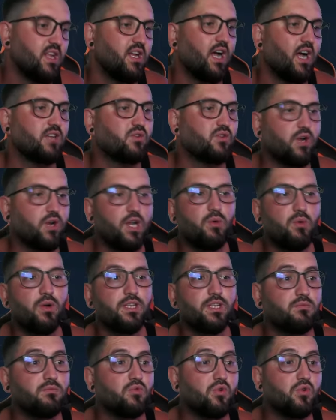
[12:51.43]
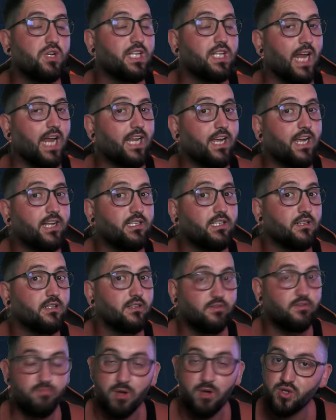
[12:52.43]
I don't really want him to retaliate,
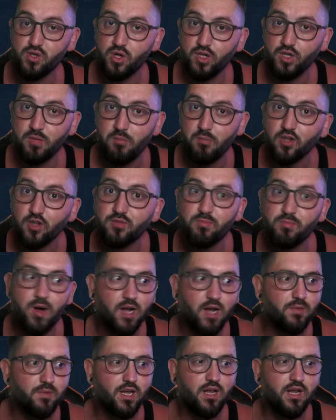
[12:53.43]
especially on the boss part,